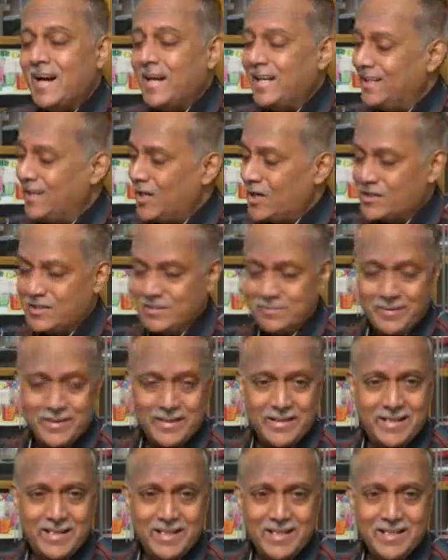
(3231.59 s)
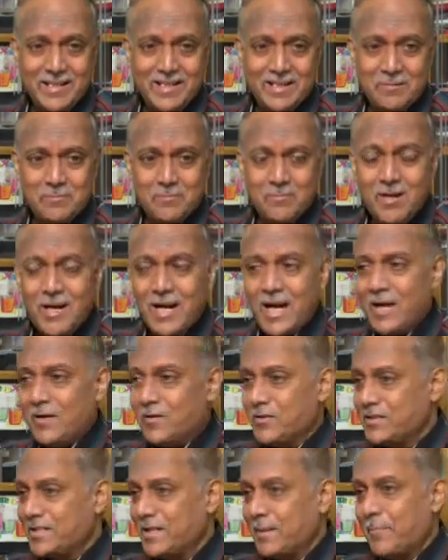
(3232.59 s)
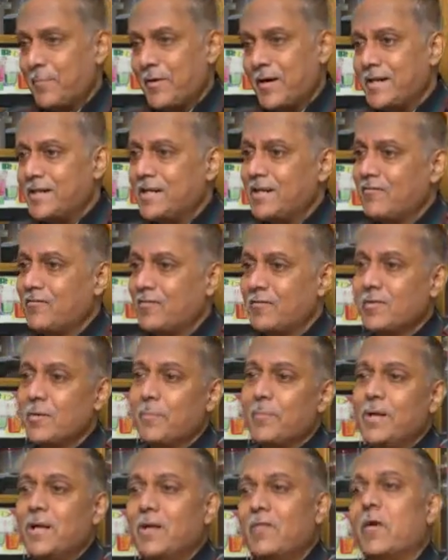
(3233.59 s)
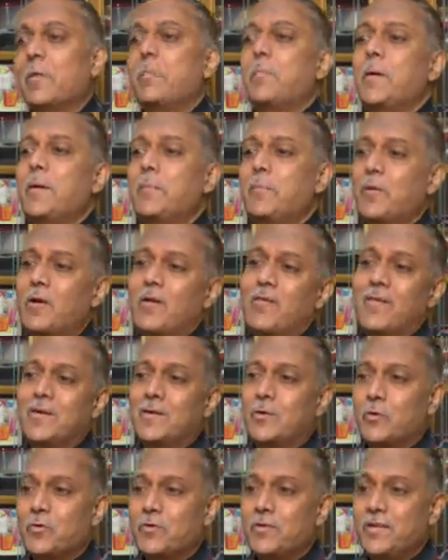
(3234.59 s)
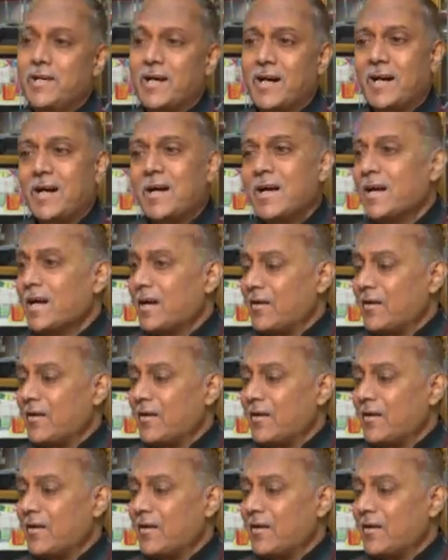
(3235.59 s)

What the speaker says: I lost my kingdom. I was separated from the beloved people of Ayodhya.